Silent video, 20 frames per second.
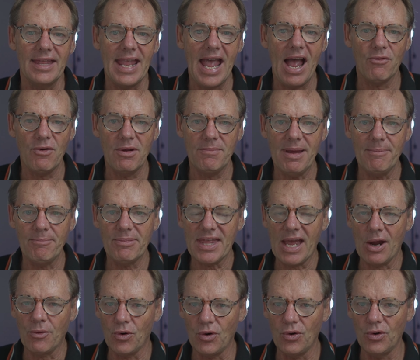Now,
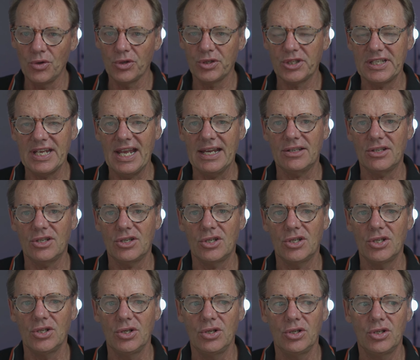remember, they were all set
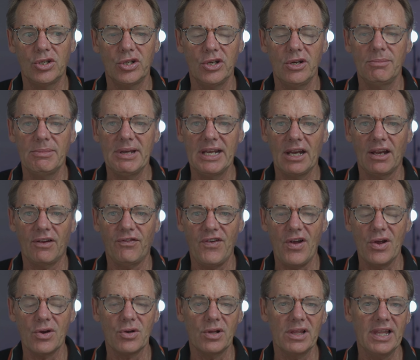to 2 meters
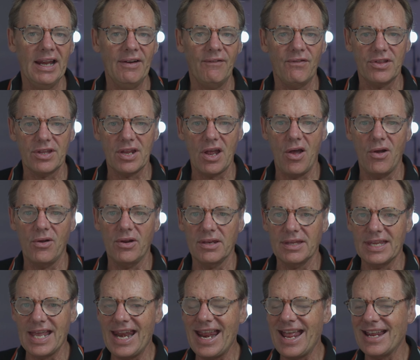focal length,
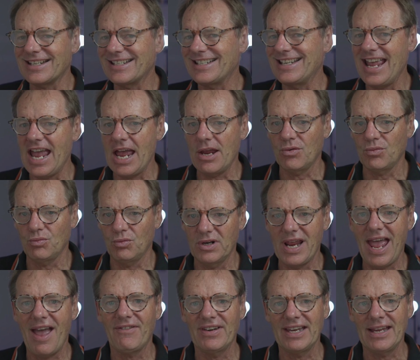so that actually
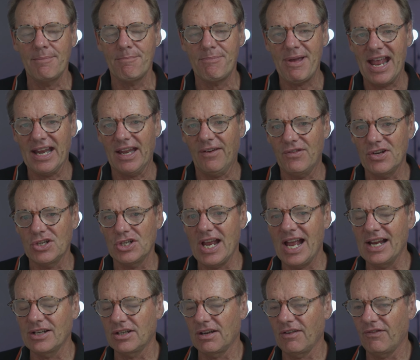would have an impact if you
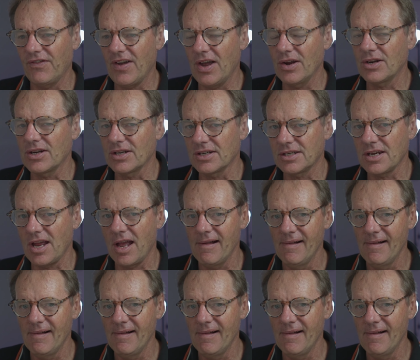change the focus.